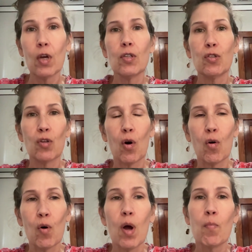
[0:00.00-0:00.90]

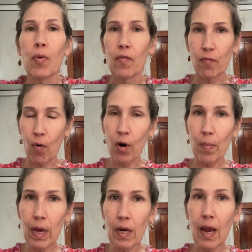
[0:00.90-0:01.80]
So,
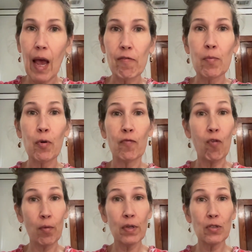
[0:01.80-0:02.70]
performing, having
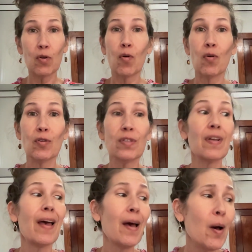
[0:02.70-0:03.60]
performance
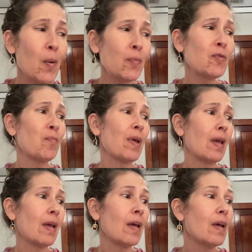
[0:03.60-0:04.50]
goals helped
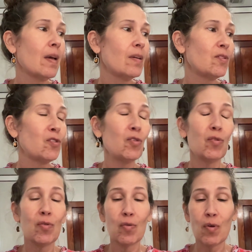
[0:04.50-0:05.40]
me
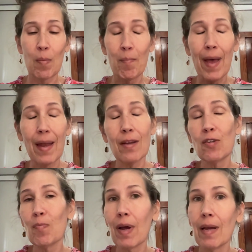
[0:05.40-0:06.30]
to
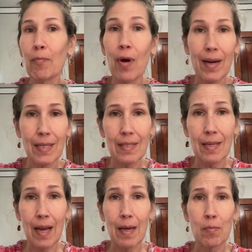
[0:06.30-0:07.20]
manage my practice
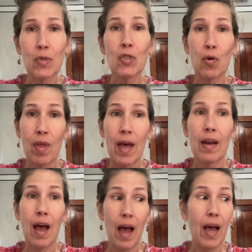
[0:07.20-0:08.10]
time so
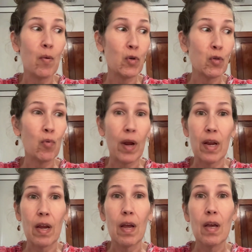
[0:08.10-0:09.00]
that I was
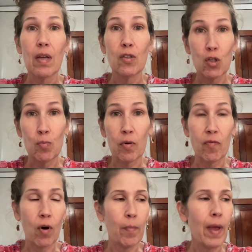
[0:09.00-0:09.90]
ready to
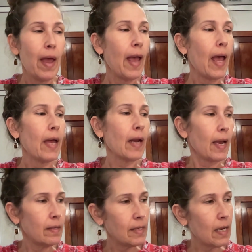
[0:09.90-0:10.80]
perform. And
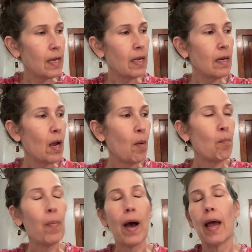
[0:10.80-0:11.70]
I did it
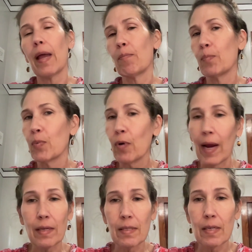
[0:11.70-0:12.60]
by
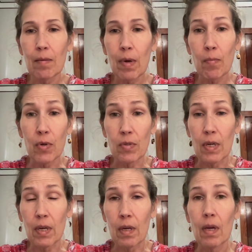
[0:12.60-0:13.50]
practicing my
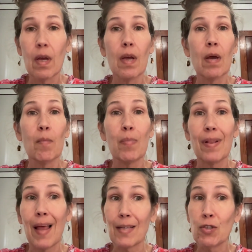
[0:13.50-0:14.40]
music,
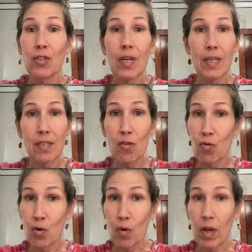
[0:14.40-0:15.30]
blasterizing
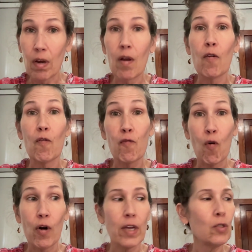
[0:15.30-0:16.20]
through it
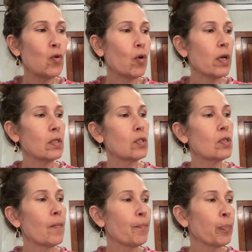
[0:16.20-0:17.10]
for endurance,
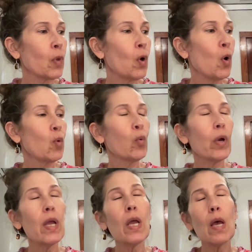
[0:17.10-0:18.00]

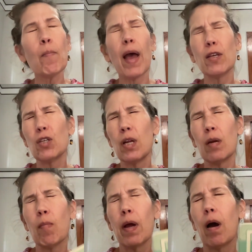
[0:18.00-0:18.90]

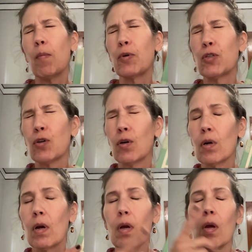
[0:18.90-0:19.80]
reimagining my
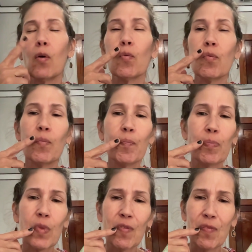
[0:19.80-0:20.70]
embouchure,
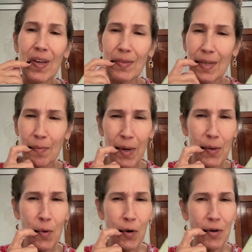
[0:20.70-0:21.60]
fixing my
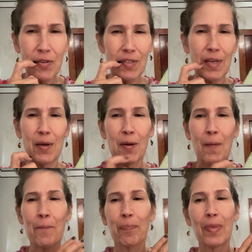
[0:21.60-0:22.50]
corner
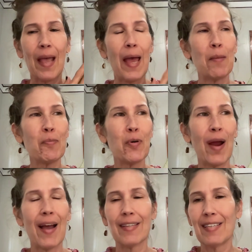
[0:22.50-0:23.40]
seal, and
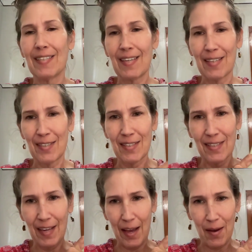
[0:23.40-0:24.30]
practicing
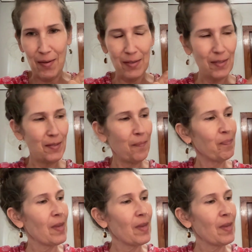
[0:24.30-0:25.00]
scales.